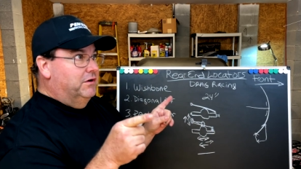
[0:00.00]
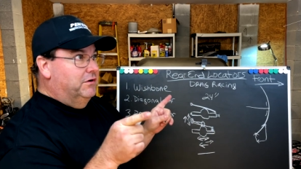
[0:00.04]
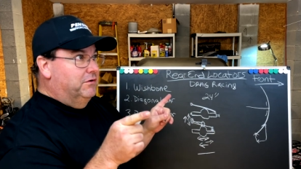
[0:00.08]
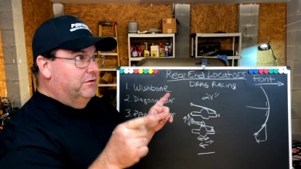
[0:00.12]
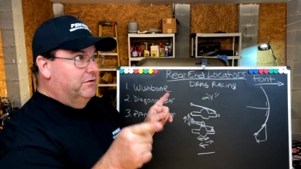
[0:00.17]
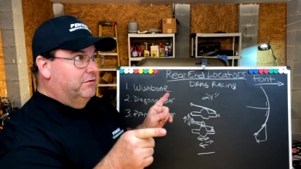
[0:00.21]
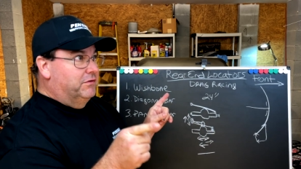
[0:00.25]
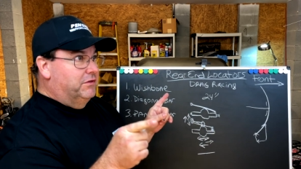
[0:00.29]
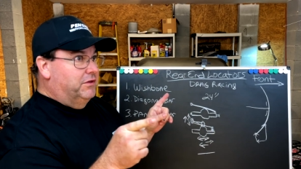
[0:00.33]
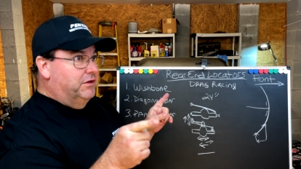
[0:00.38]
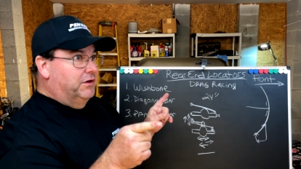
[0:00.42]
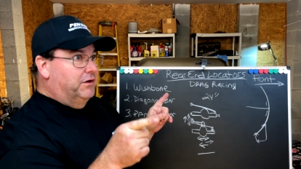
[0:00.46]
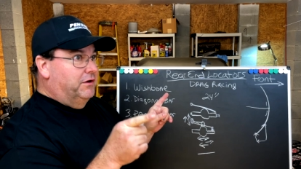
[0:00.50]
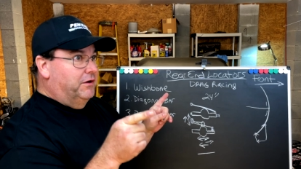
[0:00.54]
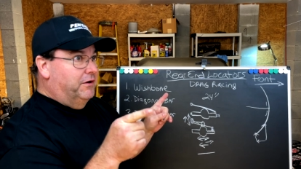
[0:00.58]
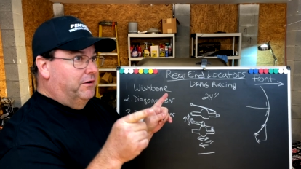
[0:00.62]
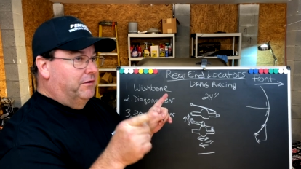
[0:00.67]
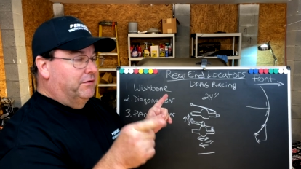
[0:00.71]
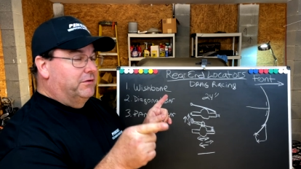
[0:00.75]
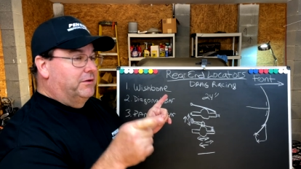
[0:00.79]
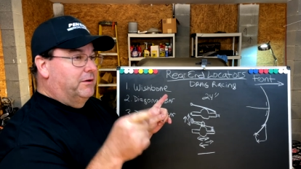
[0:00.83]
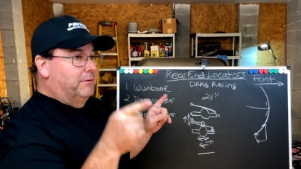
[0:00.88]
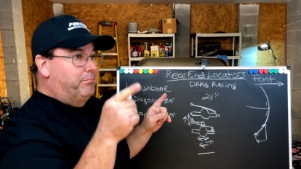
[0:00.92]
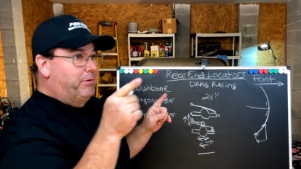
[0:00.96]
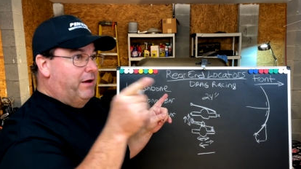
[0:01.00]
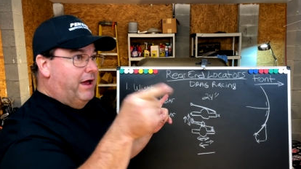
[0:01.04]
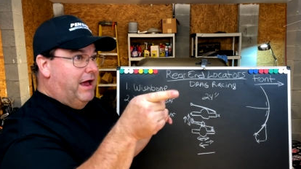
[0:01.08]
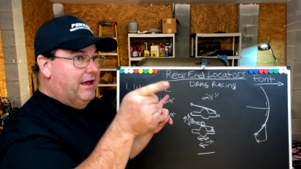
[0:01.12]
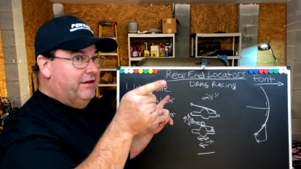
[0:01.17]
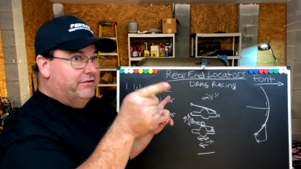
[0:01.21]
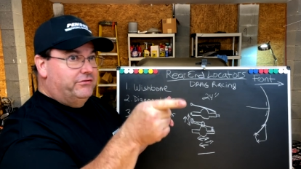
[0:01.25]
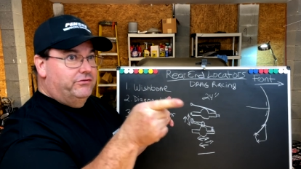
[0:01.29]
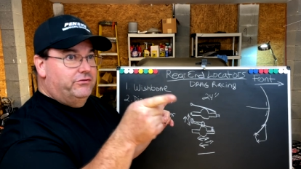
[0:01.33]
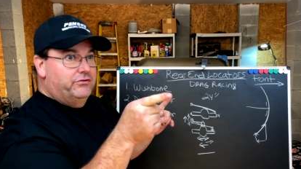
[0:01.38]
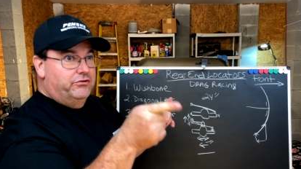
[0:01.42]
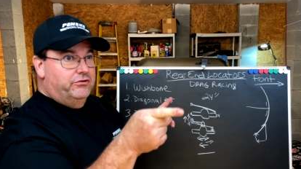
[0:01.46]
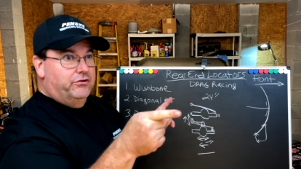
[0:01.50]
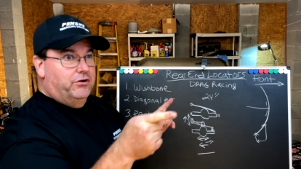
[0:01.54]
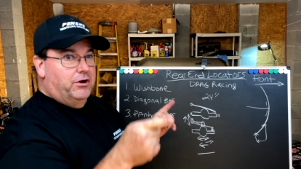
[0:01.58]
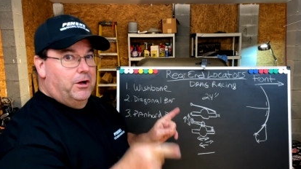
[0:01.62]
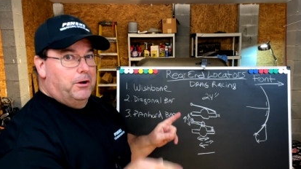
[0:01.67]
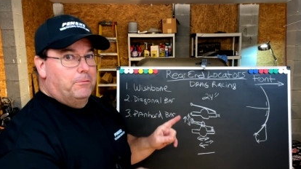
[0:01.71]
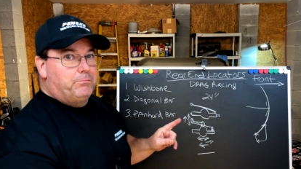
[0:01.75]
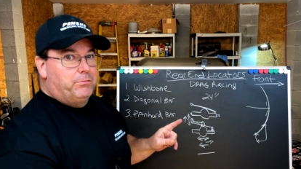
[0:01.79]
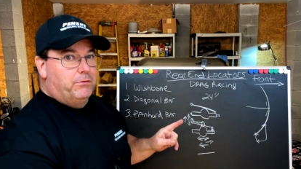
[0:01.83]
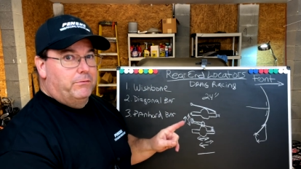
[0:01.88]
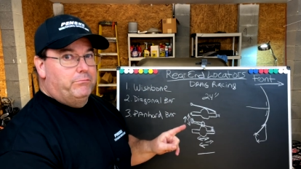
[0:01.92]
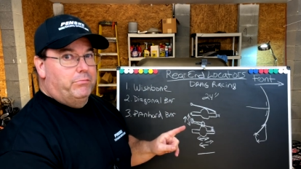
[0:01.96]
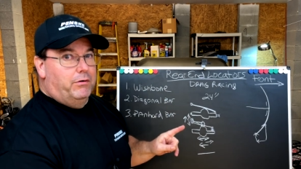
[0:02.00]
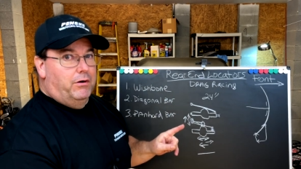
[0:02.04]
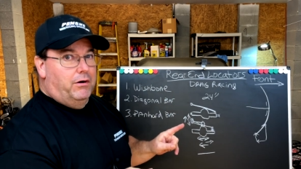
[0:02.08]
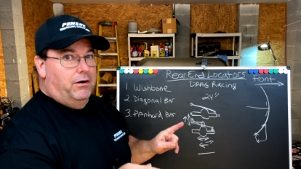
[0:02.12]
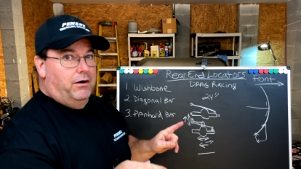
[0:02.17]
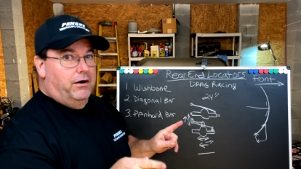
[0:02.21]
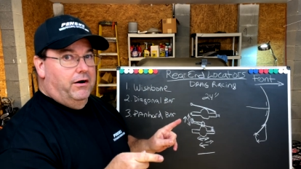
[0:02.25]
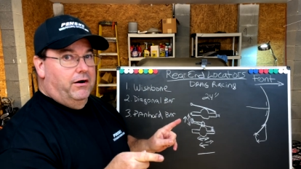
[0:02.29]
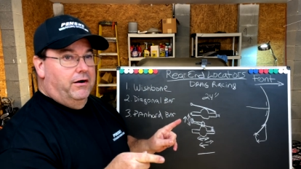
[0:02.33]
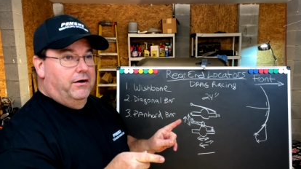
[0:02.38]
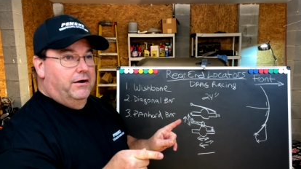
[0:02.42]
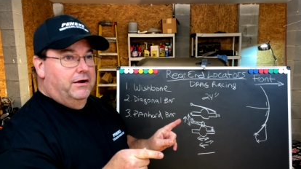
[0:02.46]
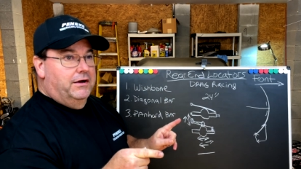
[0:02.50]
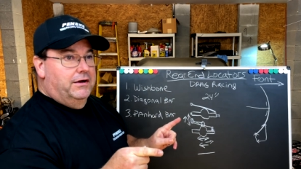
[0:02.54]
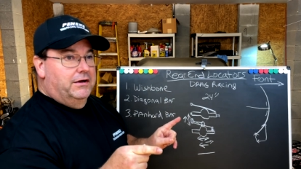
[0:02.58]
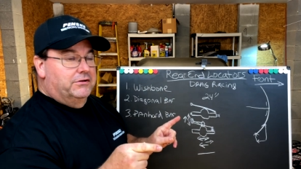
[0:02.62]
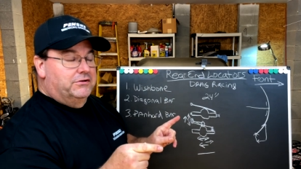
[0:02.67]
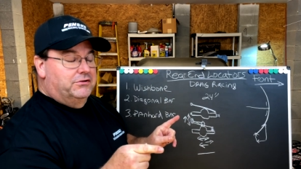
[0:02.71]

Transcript: the the passenger upper bar